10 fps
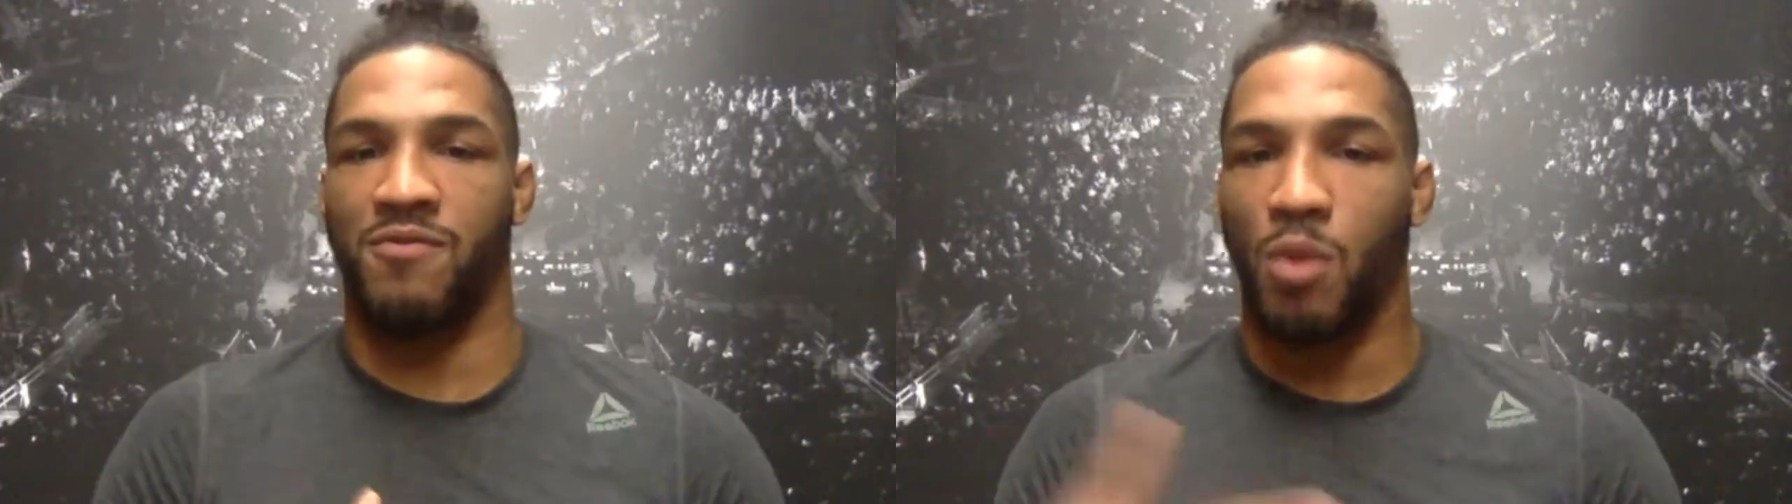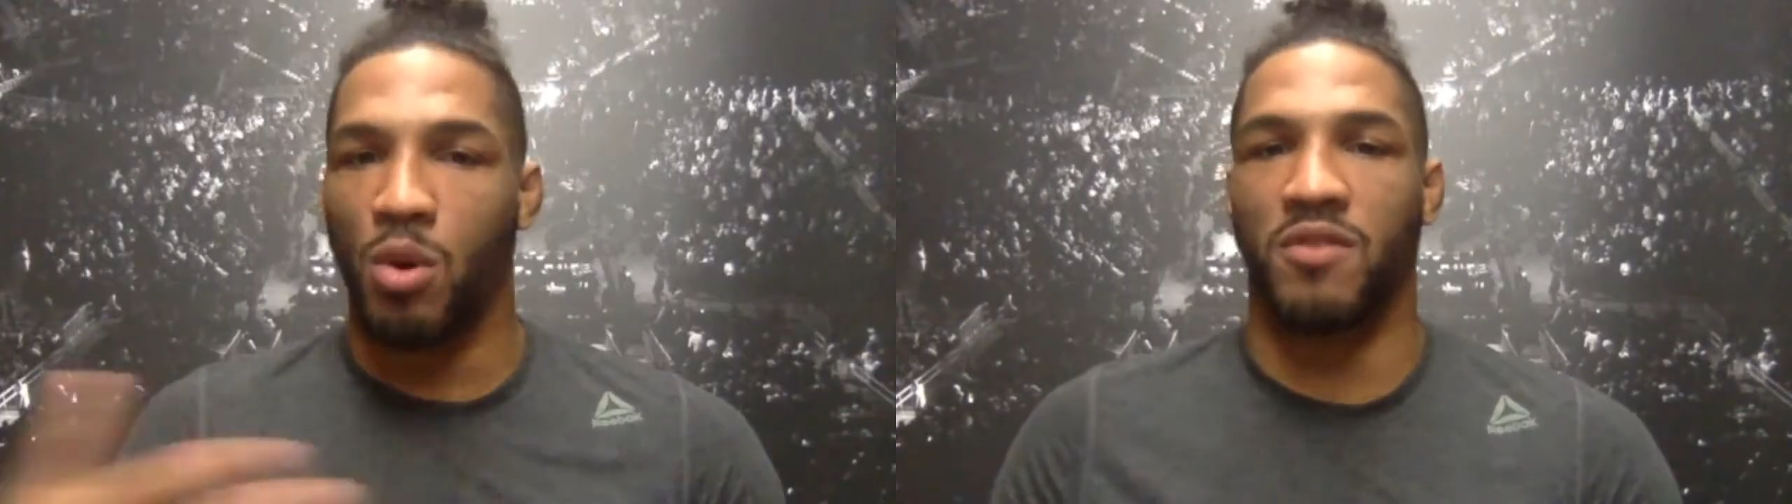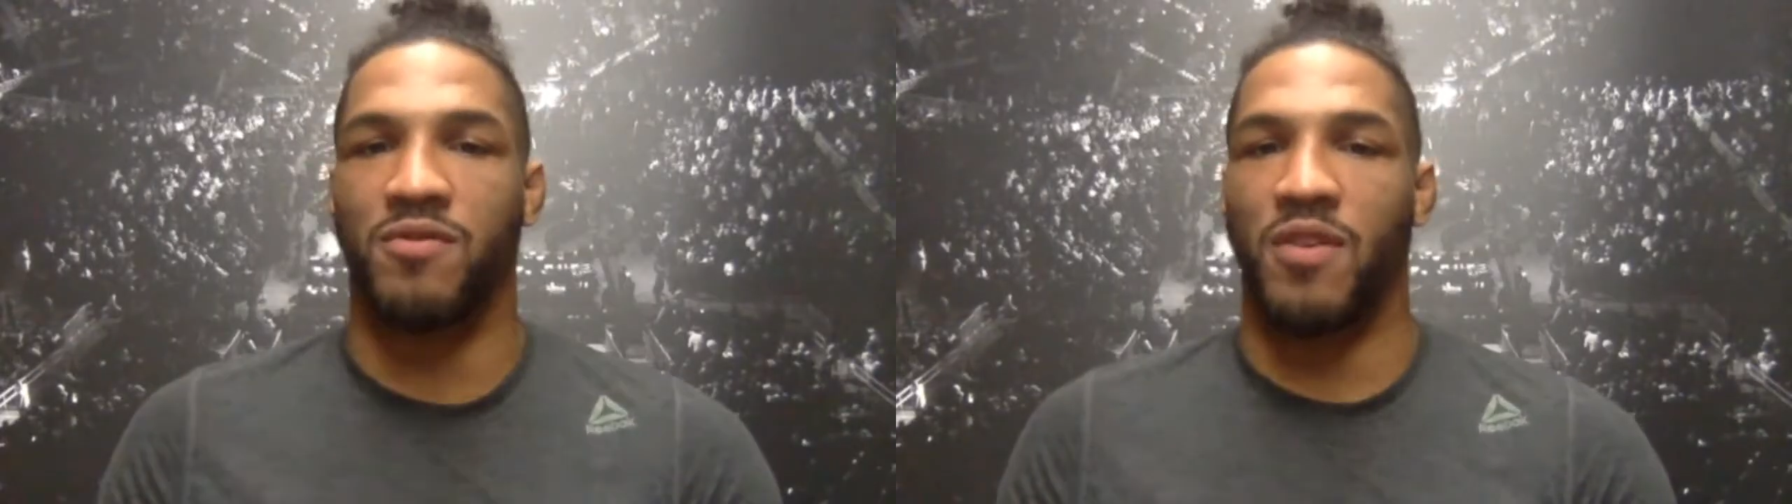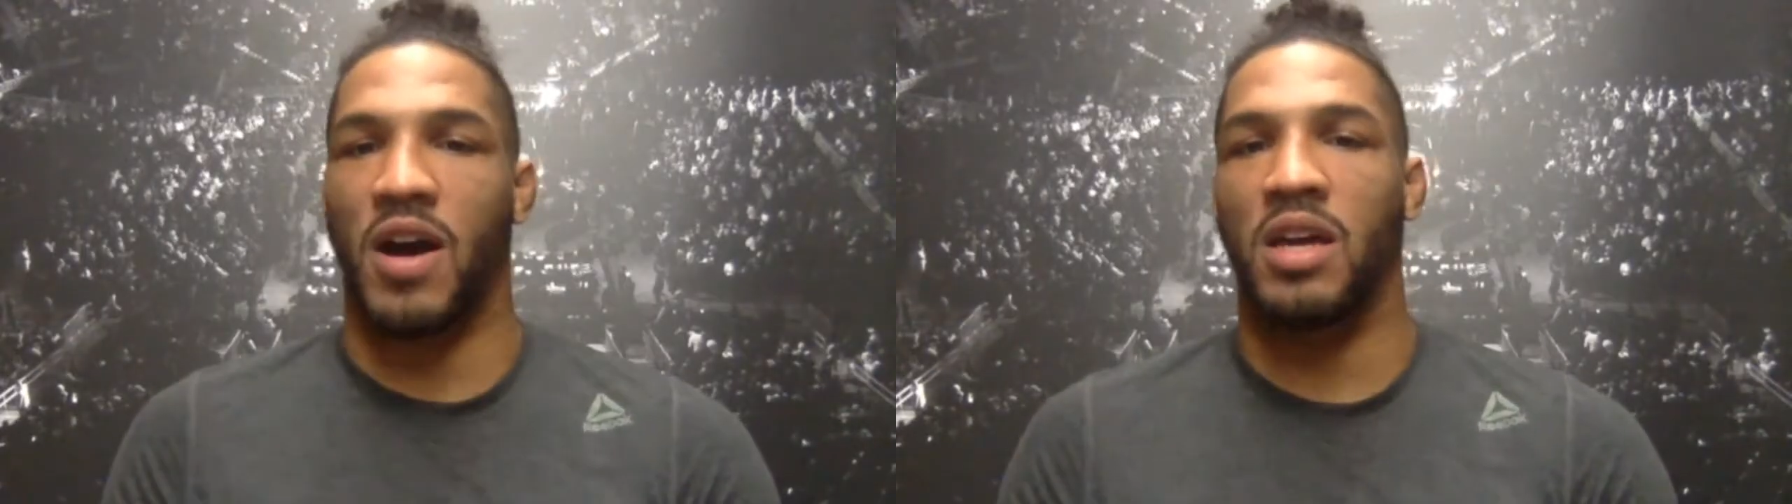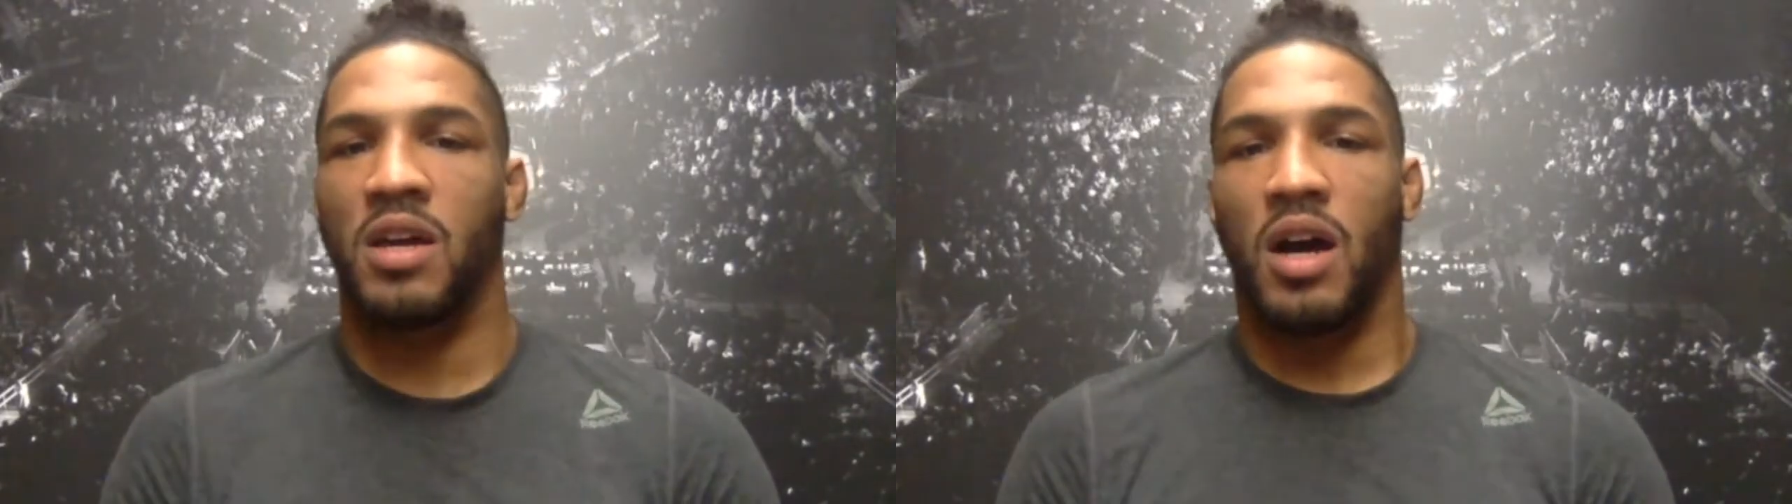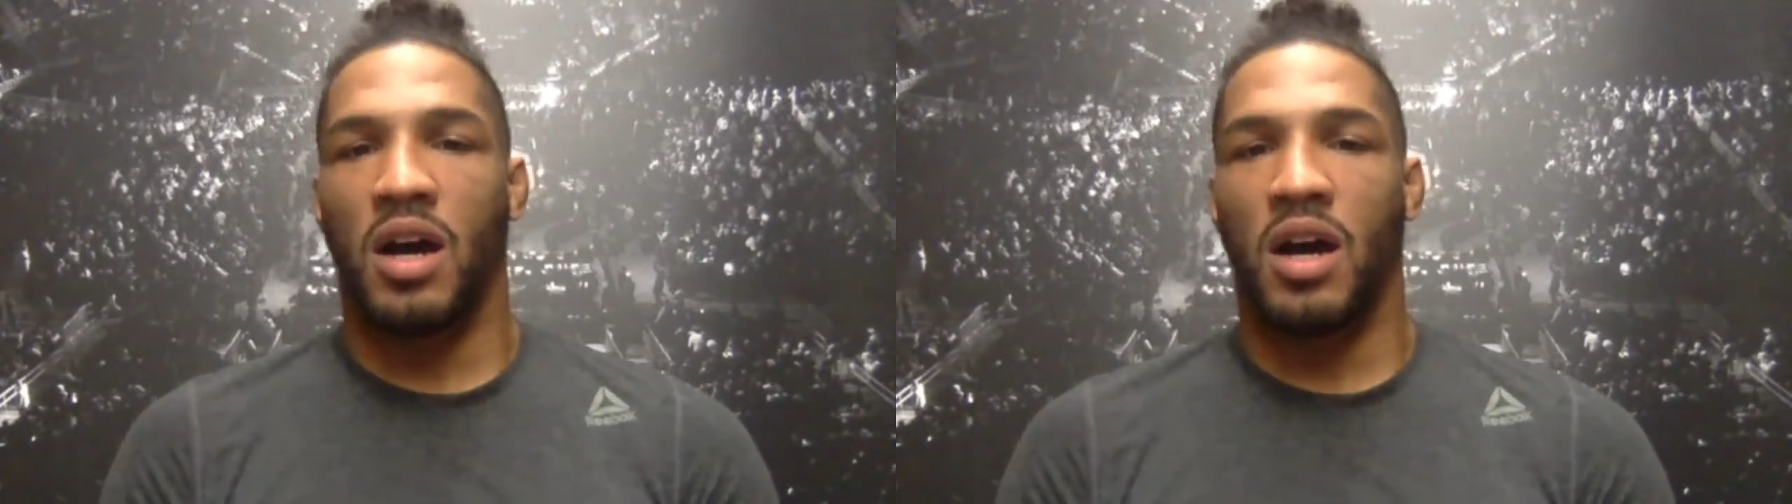before the fight,